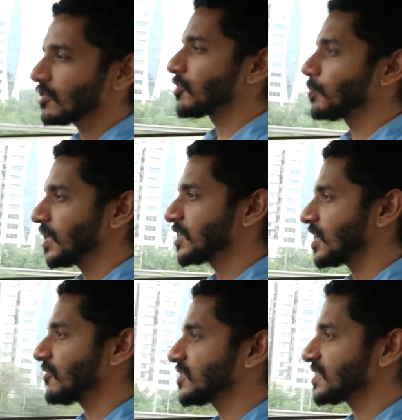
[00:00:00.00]
of the big
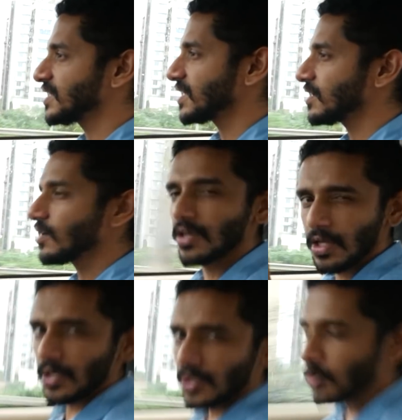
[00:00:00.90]
Chevy's interior,
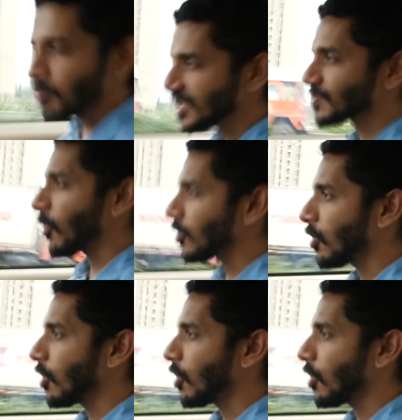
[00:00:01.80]
you'd be spot